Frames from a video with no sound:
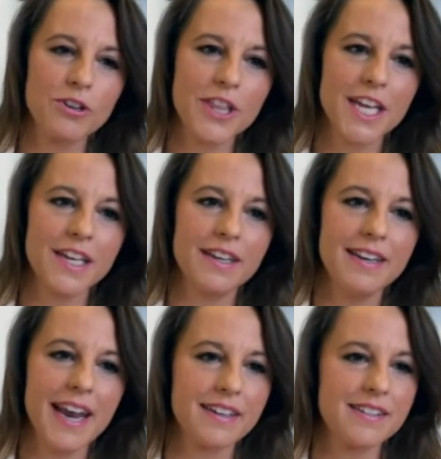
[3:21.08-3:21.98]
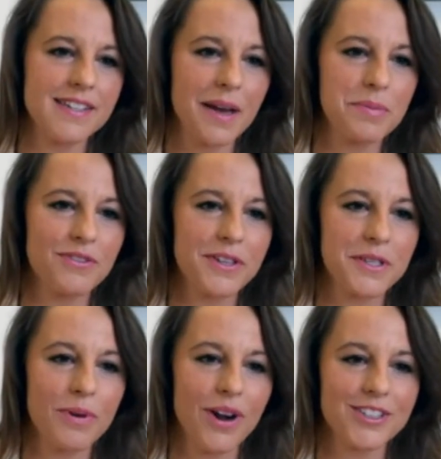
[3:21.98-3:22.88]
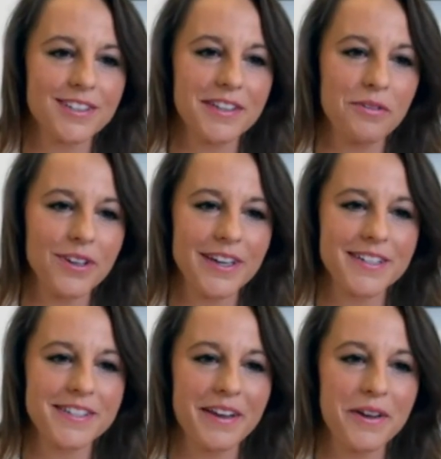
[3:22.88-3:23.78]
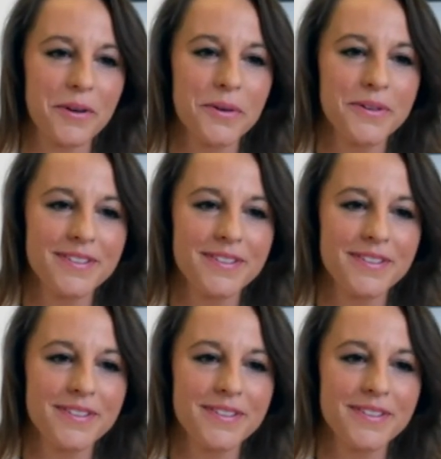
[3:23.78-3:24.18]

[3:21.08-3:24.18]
are the next steps for this project that really excite you?